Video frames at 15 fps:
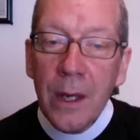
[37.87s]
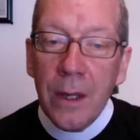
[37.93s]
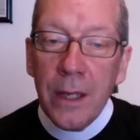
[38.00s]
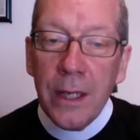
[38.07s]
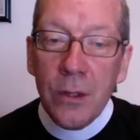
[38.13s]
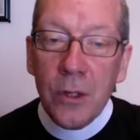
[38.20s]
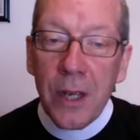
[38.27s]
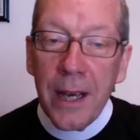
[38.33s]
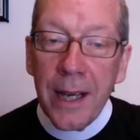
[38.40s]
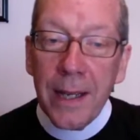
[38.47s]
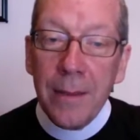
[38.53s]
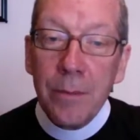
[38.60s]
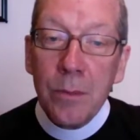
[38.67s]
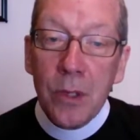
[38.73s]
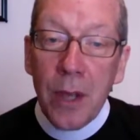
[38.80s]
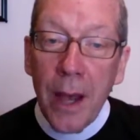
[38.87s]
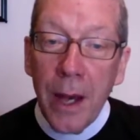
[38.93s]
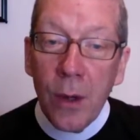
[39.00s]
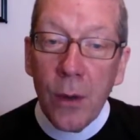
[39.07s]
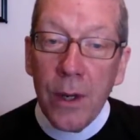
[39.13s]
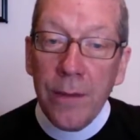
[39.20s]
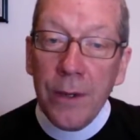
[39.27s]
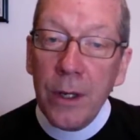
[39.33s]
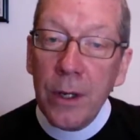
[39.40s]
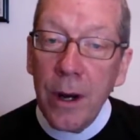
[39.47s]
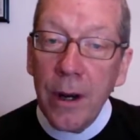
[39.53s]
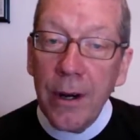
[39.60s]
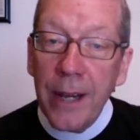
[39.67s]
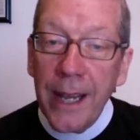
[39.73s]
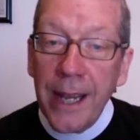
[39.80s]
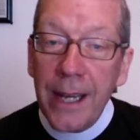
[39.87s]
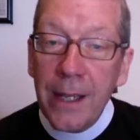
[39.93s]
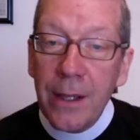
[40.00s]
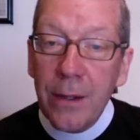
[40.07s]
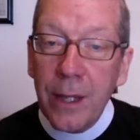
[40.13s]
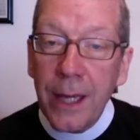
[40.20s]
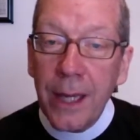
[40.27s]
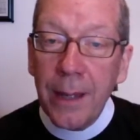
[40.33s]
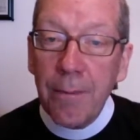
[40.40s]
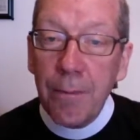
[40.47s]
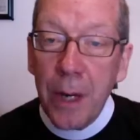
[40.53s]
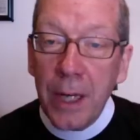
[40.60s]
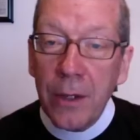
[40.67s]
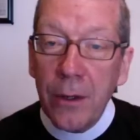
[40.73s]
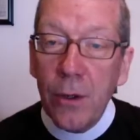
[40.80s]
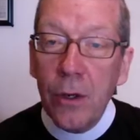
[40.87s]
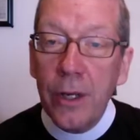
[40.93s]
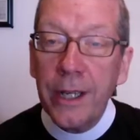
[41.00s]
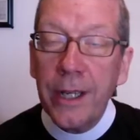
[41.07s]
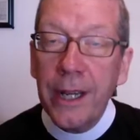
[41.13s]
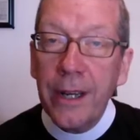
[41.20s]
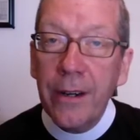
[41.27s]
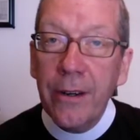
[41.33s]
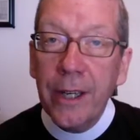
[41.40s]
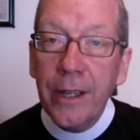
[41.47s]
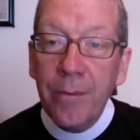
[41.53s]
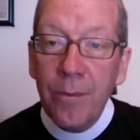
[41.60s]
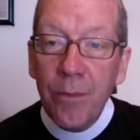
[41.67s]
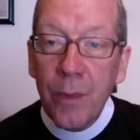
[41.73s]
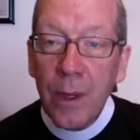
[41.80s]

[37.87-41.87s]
These times, however, are anything but ordinary,